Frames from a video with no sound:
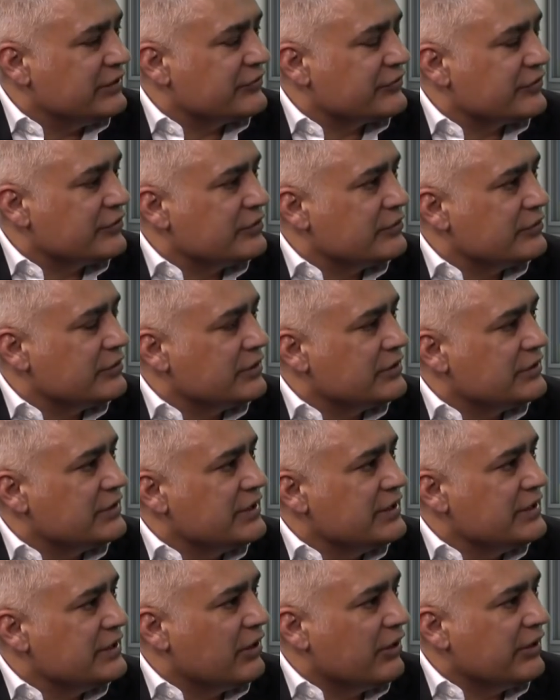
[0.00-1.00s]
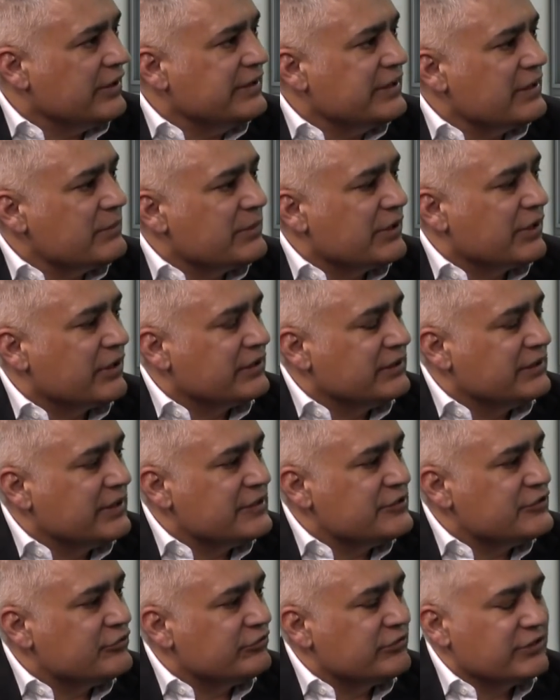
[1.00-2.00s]
So the idea behind
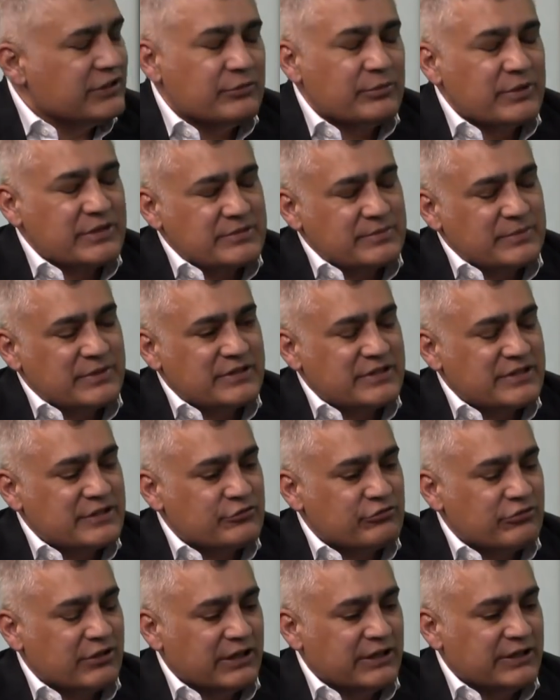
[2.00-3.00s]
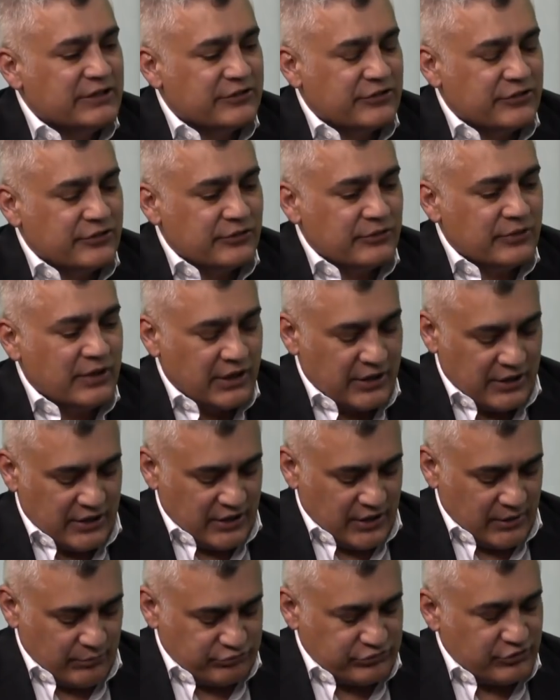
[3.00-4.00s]
Legendary Investments is really to
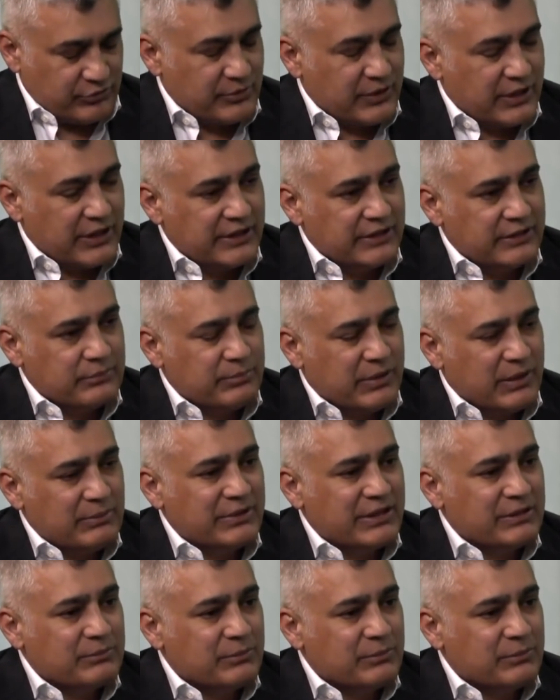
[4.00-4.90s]
provide public